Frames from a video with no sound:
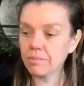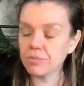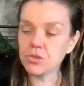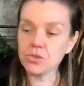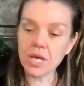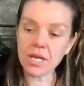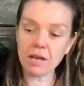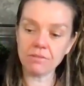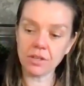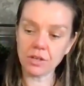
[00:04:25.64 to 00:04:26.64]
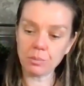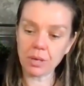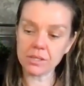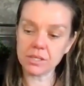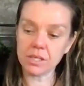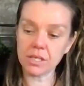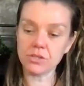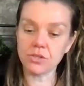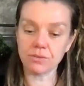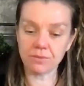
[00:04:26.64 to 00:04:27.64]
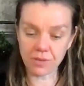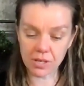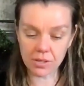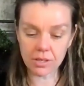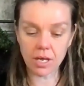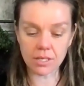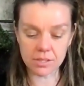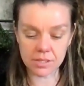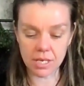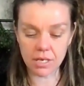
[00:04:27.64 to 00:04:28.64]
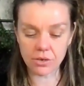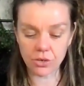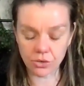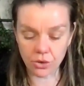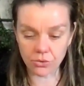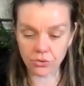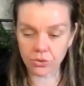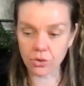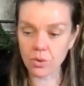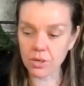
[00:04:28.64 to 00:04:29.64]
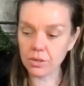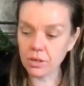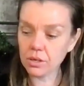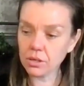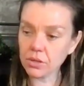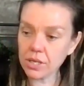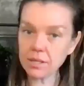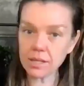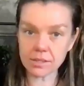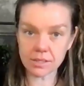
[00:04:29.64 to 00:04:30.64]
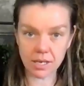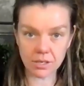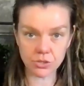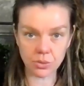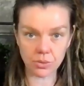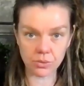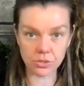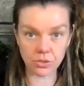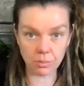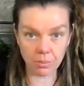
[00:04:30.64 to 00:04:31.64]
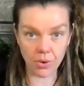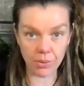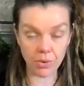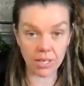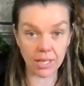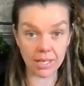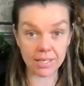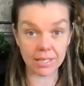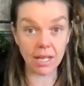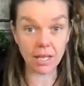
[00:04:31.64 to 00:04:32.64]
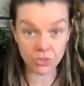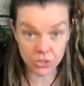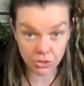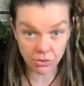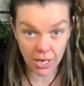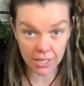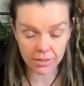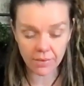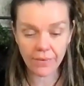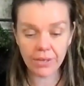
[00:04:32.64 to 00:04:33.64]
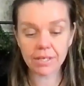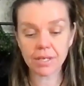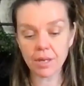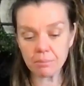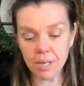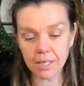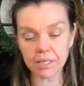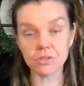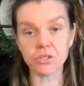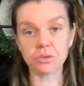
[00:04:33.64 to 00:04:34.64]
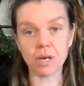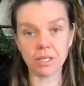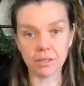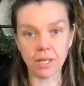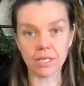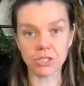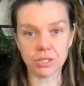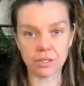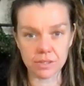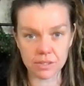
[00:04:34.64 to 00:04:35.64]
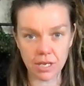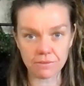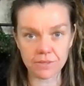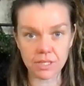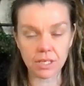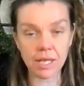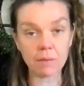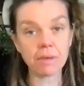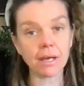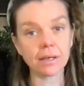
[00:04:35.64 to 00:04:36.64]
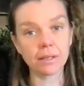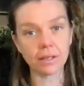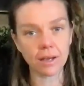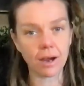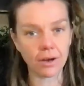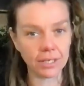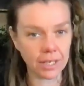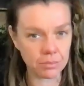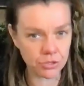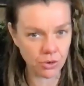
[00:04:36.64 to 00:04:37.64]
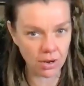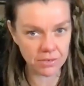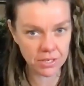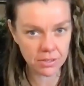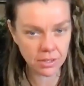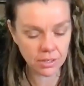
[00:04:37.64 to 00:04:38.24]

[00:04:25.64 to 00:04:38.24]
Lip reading: Do they have the capacity to feel it, understand it, go through it, clear their schedule to the point where they can integrate, come back into regulation and safety, get back in the car and keep driving?